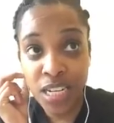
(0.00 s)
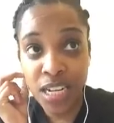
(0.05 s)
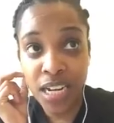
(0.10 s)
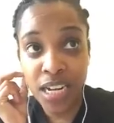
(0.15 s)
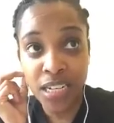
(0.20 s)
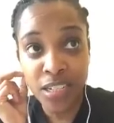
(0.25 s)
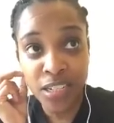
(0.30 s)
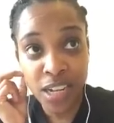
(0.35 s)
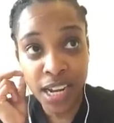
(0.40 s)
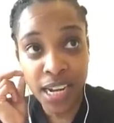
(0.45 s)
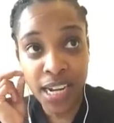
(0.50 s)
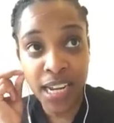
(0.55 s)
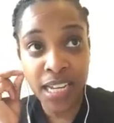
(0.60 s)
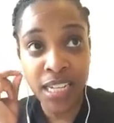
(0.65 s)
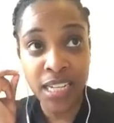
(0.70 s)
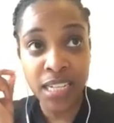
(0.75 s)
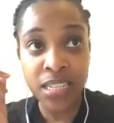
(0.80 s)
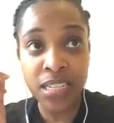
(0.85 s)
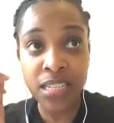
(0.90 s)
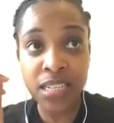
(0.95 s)
Angina
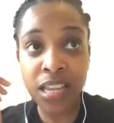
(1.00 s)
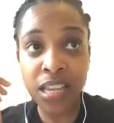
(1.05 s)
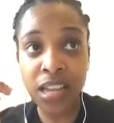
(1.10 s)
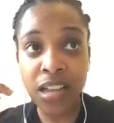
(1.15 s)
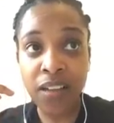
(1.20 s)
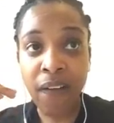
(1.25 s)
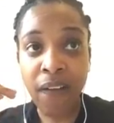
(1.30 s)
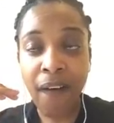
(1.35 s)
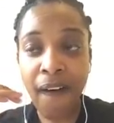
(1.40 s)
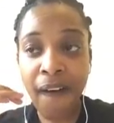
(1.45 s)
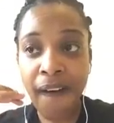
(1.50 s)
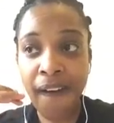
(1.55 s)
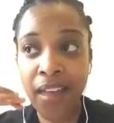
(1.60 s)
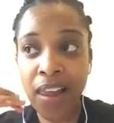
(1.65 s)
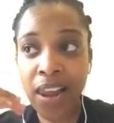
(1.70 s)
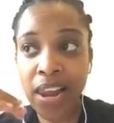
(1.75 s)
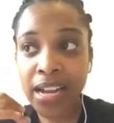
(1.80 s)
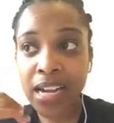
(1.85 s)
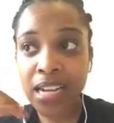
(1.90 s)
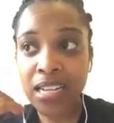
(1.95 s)
is
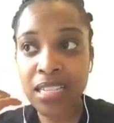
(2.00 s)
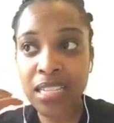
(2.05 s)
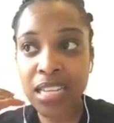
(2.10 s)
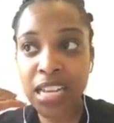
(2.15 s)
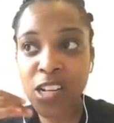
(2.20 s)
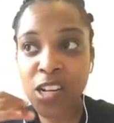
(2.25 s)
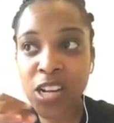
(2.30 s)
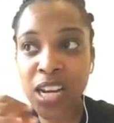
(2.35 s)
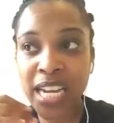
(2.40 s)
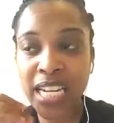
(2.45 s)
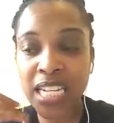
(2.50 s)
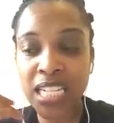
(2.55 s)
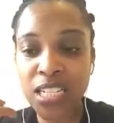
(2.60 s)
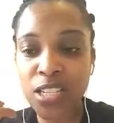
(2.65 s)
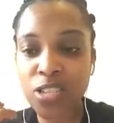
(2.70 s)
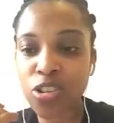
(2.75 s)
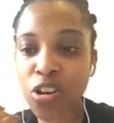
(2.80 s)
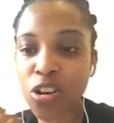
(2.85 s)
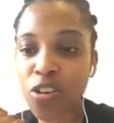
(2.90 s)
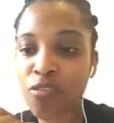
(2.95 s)
like a
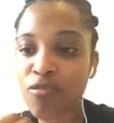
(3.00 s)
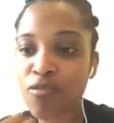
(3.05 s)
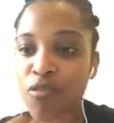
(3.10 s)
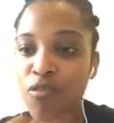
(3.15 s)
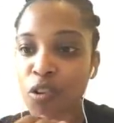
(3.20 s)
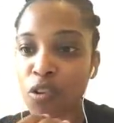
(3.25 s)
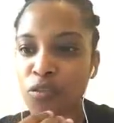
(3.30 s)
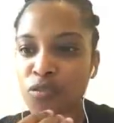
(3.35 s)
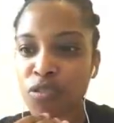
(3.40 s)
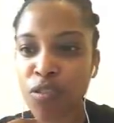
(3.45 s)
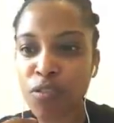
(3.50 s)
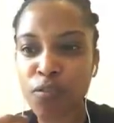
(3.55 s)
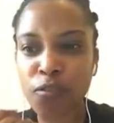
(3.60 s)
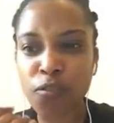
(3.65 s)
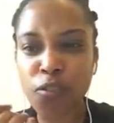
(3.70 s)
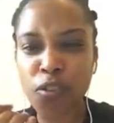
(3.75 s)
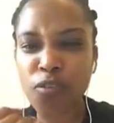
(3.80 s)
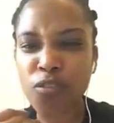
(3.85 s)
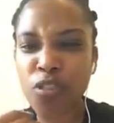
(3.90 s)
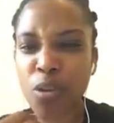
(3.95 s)
cellulitis of
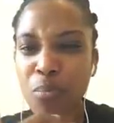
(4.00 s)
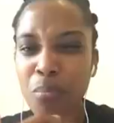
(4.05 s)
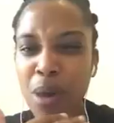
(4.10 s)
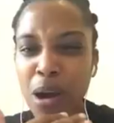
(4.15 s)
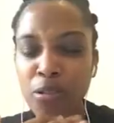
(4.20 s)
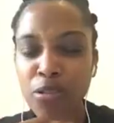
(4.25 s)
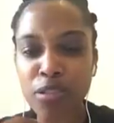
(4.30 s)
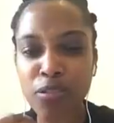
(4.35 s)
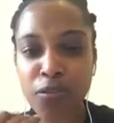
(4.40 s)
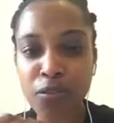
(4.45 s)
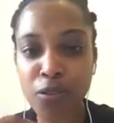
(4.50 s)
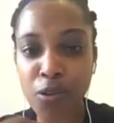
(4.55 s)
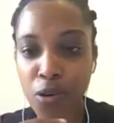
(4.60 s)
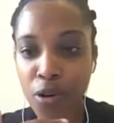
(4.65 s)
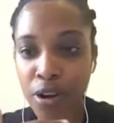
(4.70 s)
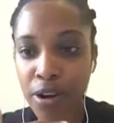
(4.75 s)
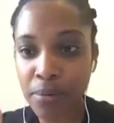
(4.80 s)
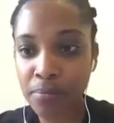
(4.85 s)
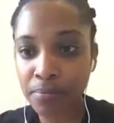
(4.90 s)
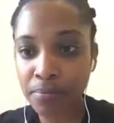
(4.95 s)
the mouth
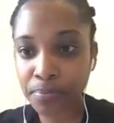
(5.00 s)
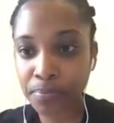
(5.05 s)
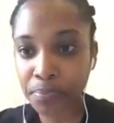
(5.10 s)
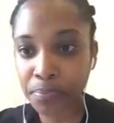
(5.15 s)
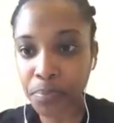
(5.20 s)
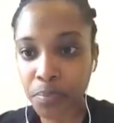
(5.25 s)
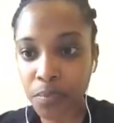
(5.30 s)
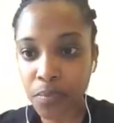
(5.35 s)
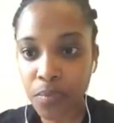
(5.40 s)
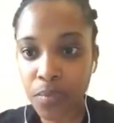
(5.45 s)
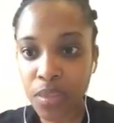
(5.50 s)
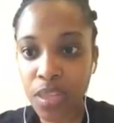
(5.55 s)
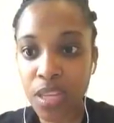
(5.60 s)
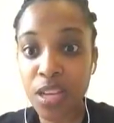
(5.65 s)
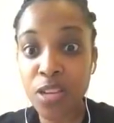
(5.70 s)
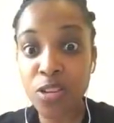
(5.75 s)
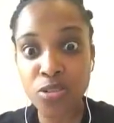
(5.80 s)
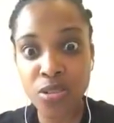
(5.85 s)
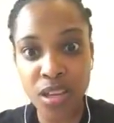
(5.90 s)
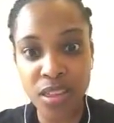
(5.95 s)
floor.
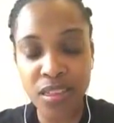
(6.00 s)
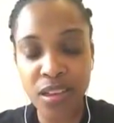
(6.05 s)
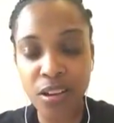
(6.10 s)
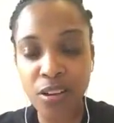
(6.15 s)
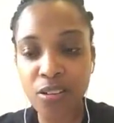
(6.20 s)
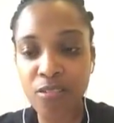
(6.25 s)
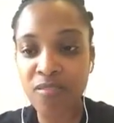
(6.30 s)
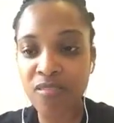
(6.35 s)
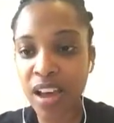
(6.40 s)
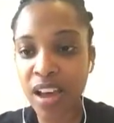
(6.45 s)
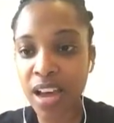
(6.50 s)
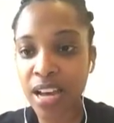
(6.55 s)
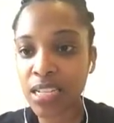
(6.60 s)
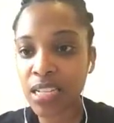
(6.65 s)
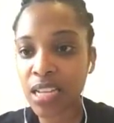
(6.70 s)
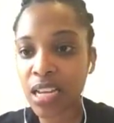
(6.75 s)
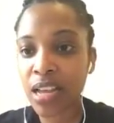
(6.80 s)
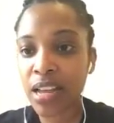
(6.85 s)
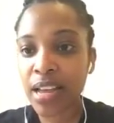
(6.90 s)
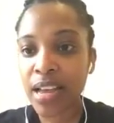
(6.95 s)
So I think of that.
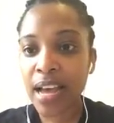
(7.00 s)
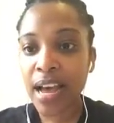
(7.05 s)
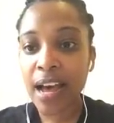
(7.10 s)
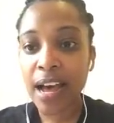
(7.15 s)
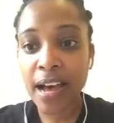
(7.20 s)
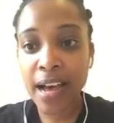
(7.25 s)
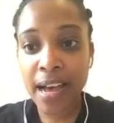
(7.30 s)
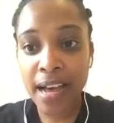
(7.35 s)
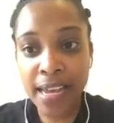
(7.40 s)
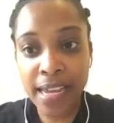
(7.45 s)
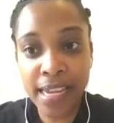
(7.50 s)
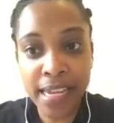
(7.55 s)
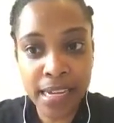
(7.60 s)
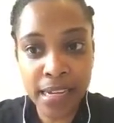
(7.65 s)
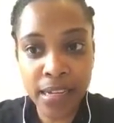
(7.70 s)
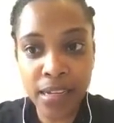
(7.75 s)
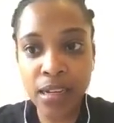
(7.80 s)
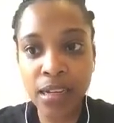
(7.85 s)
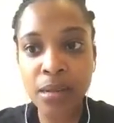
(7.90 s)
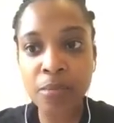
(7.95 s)

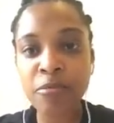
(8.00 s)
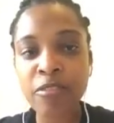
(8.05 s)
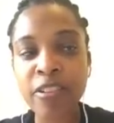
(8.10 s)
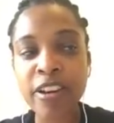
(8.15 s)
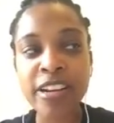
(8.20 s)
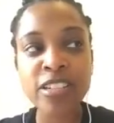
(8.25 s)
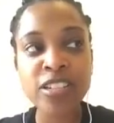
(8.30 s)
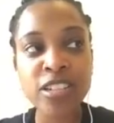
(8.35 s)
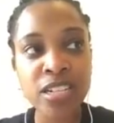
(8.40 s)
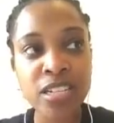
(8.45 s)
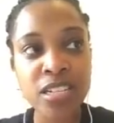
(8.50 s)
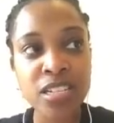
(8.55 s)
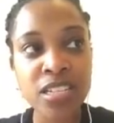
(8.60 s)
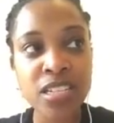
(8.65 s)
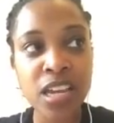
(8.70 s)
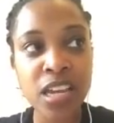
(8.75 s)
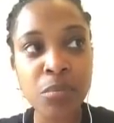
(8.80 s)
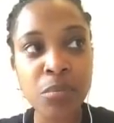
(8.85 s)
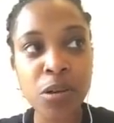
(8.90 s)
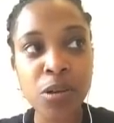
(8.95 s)
Pharyngitis
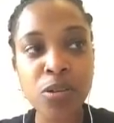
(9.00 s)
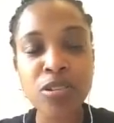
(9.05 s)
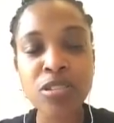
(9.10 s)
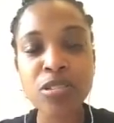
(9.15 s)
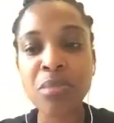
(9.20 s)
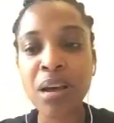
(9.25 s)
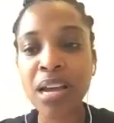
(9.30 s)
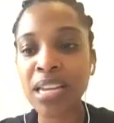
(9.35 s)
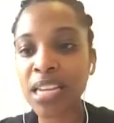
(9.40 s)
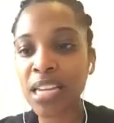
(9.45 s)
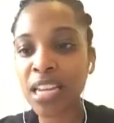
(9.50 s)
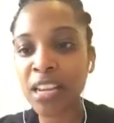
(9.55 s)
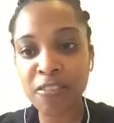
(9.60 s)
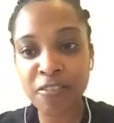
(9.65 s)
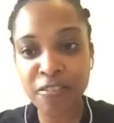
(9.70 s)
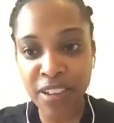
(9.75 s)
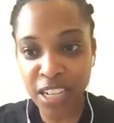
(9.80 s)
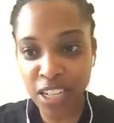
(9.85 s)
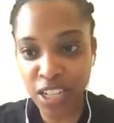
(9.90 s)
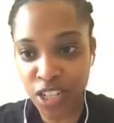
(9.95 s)
can be caused by
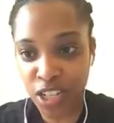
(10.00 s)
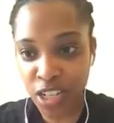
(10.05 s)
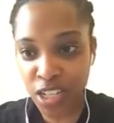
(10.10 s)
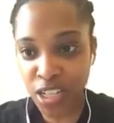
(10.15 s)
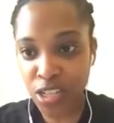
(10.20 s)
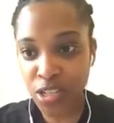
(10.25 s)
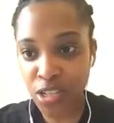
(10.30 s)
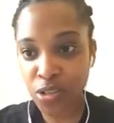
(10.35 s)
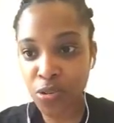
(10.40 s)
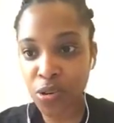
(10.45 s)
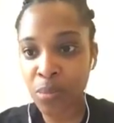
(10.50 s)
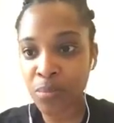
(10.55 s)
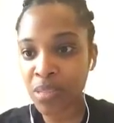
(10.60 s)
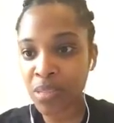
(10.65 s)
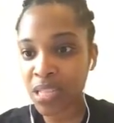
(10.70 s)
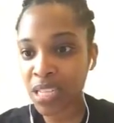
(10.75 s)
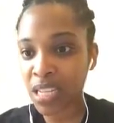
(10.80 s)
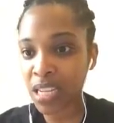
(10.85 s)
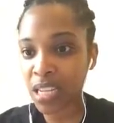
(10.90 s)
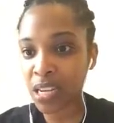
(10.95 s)
infection. So I'm
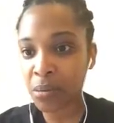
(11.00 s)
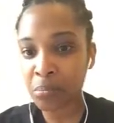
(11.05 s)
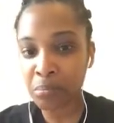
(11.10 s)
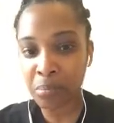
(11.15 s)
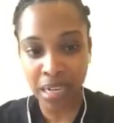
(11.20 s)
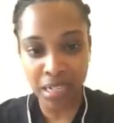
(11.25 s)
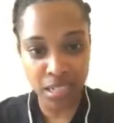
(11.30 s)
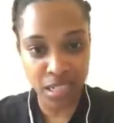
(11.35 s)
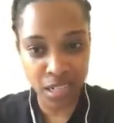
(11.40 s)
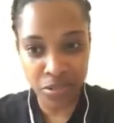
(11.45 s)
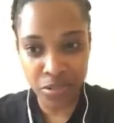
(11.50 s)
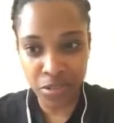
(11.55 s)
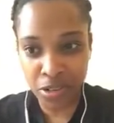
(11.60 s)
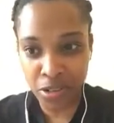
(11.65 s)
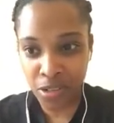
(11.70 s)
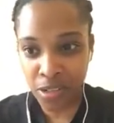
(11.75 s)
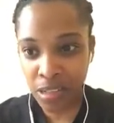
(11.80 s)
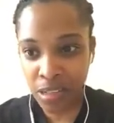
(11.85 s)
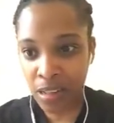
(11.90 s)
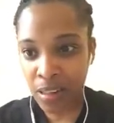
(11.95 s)
thinking
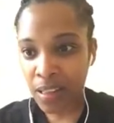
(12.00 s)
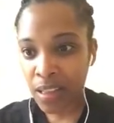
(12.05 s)
bacterial,